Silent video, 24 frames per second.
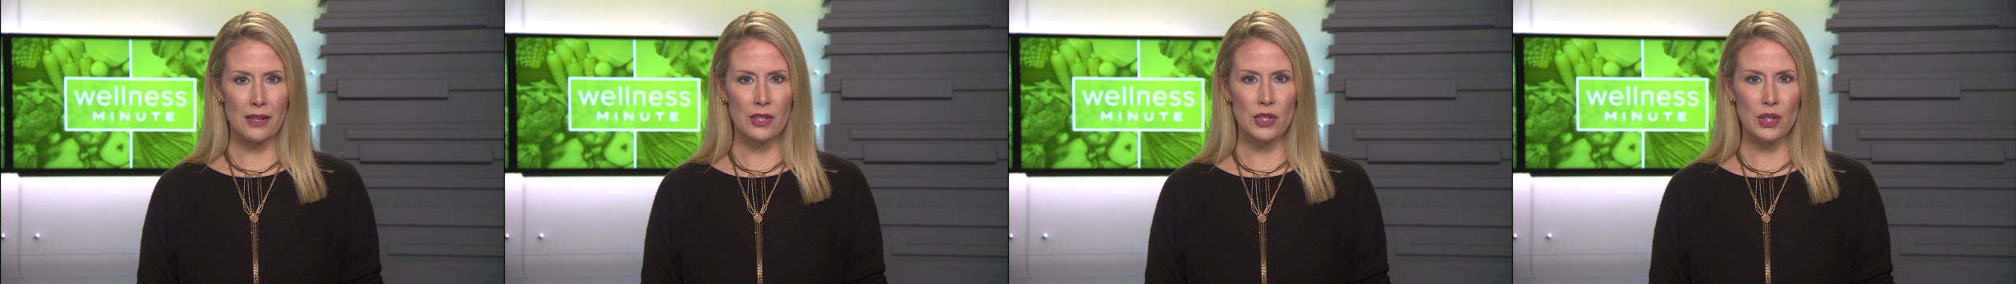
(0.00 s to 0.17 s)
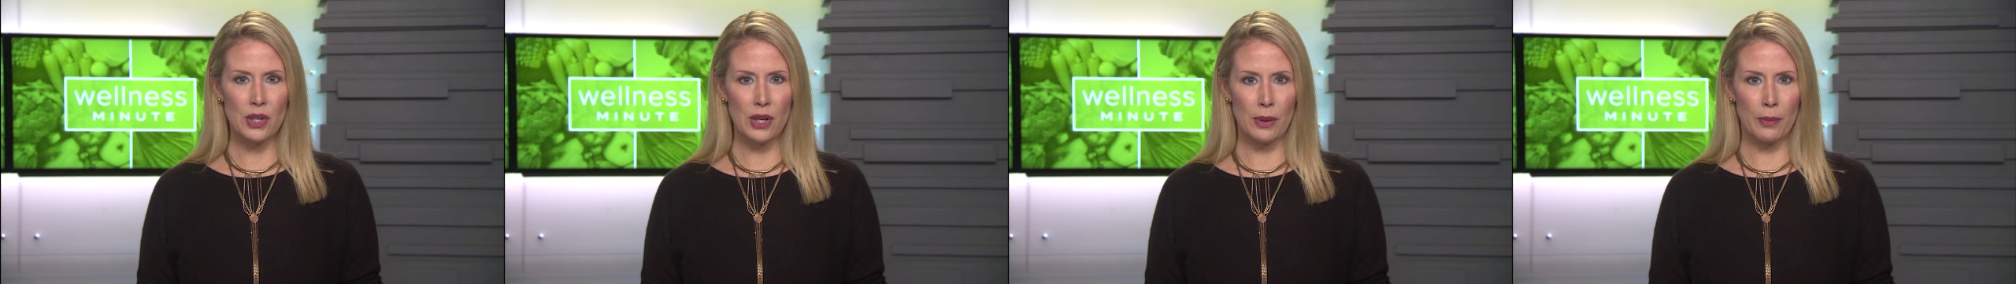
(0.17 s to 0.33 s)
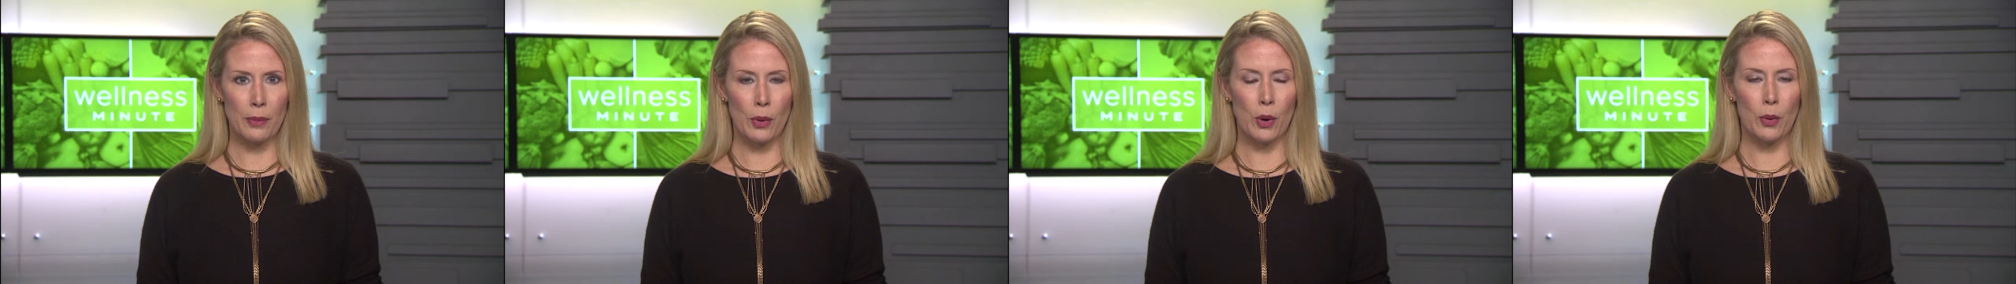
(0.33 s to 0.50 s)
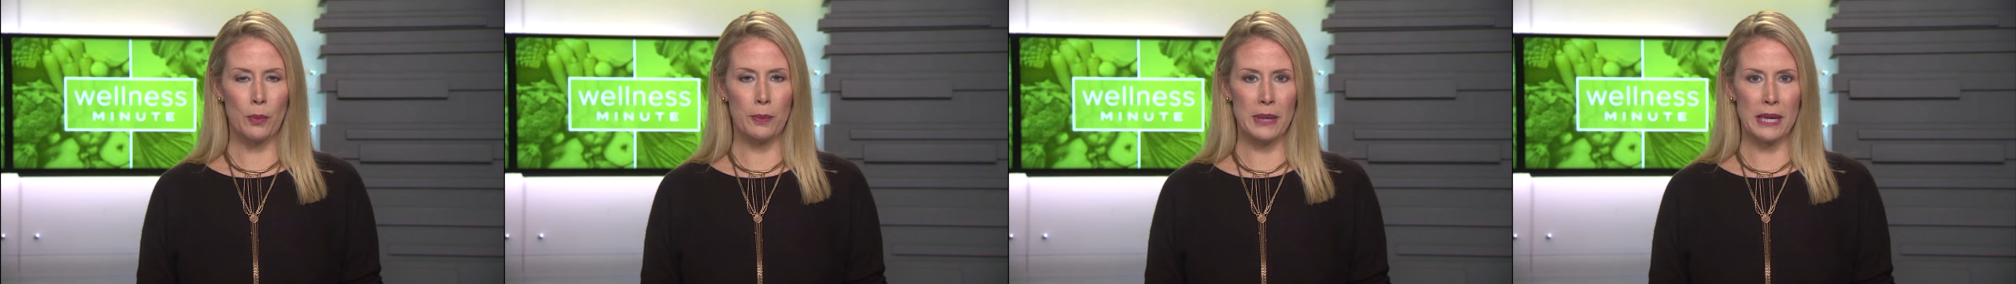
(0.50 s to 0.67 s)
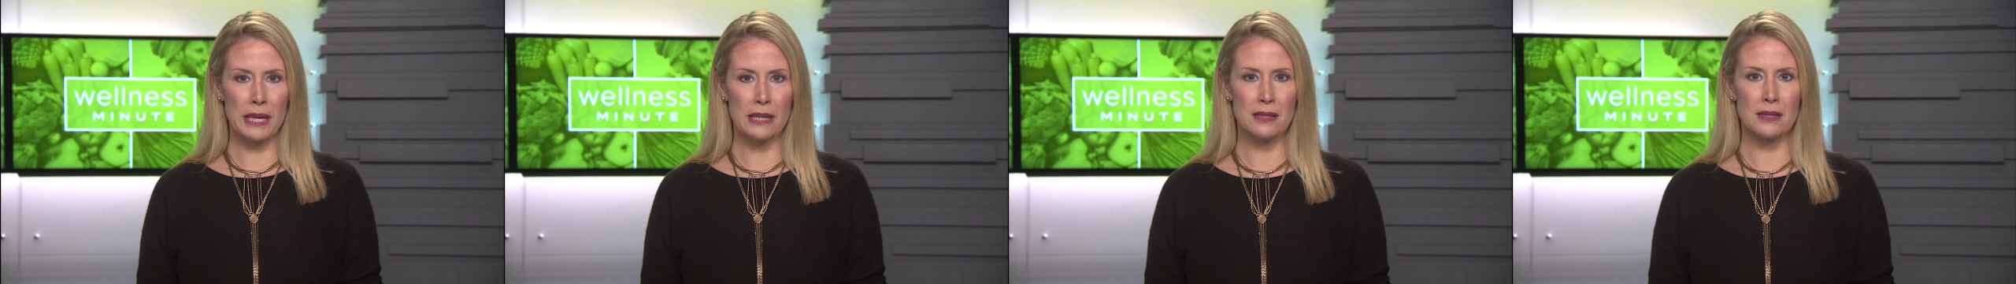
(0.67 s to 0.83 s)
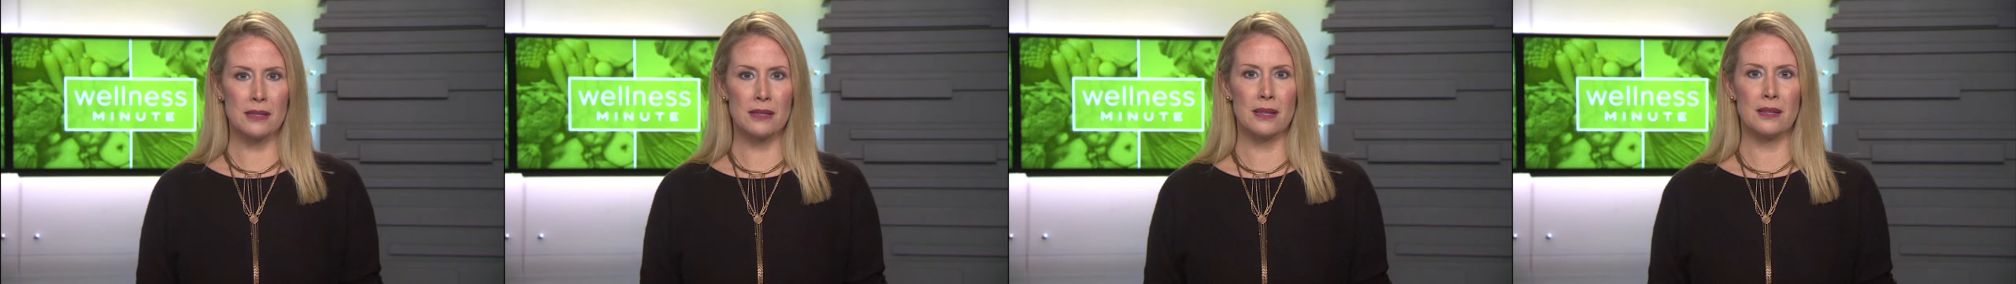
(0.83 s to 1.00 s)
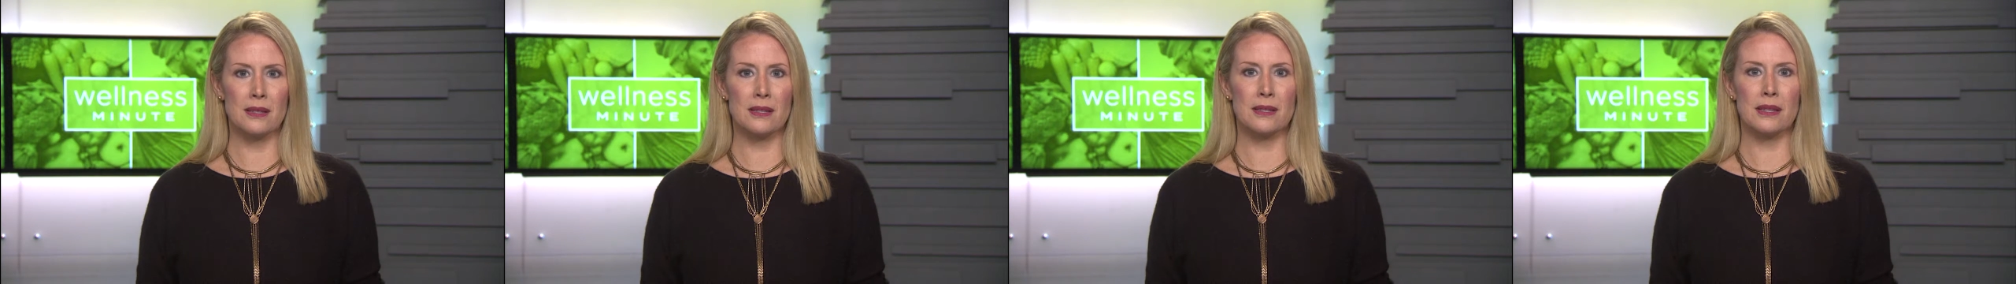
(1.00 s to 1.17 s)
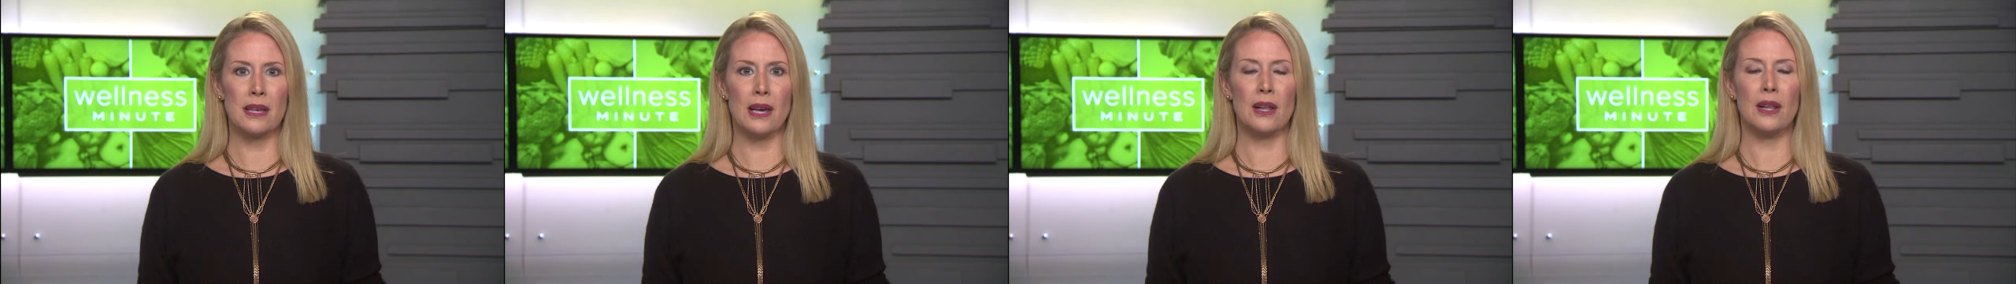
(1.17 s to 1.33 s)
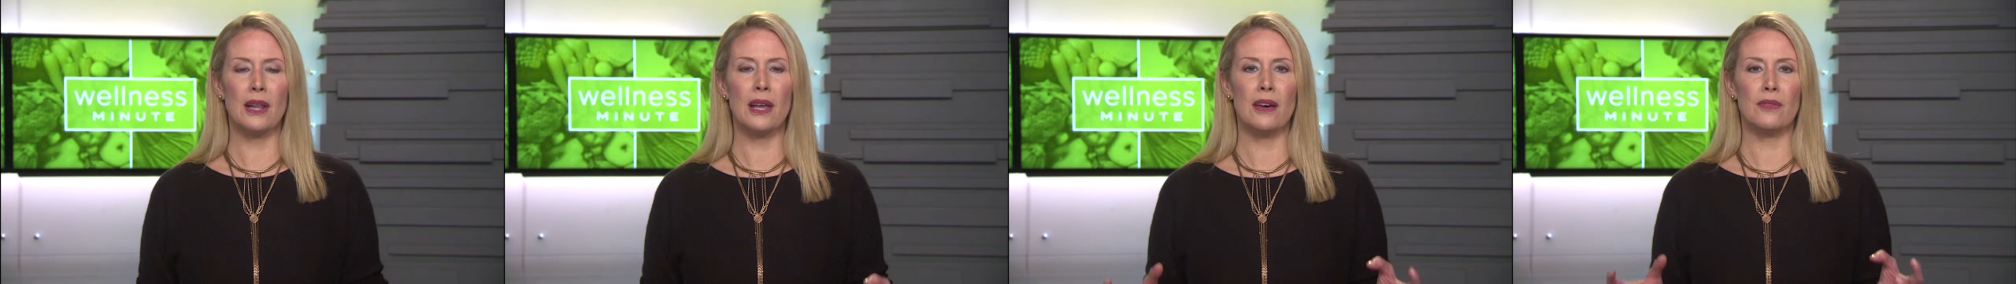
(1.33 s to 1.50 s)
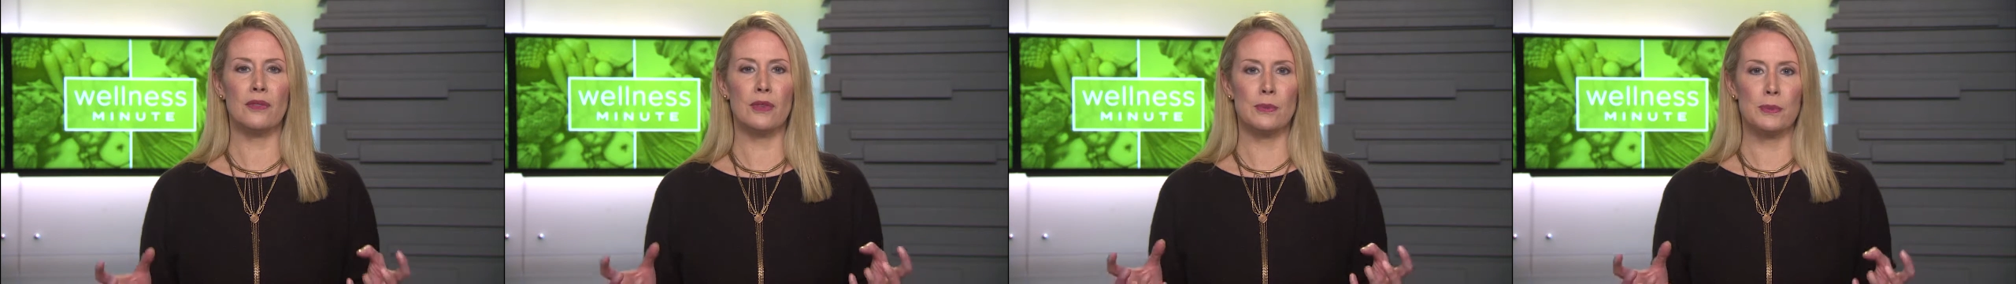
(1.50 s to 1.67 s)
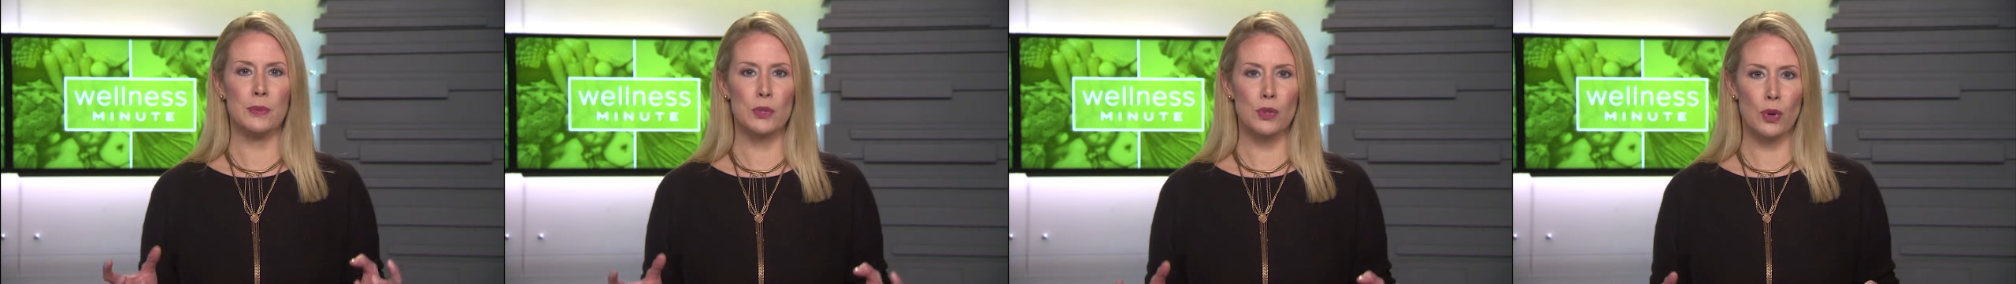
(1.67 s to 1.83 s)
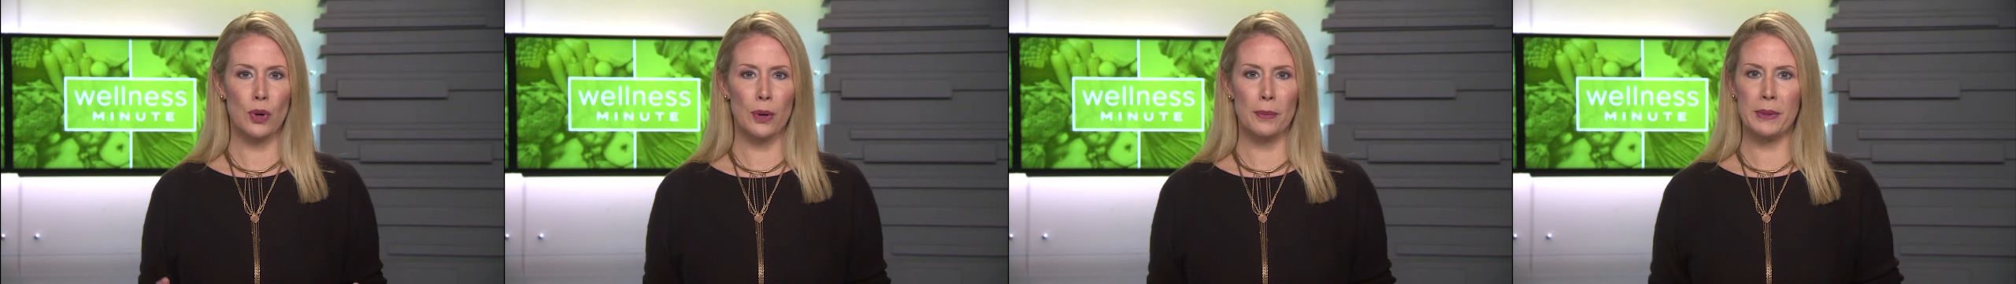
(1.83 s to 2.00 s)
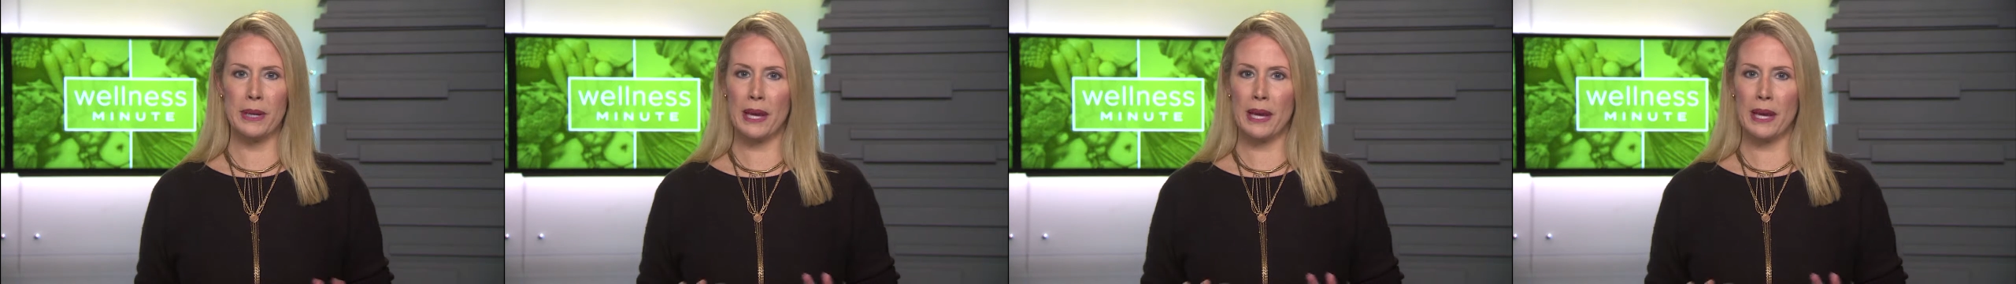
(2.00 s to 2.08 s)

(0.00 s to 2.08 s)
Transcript: GMO beets since they'll have absorbed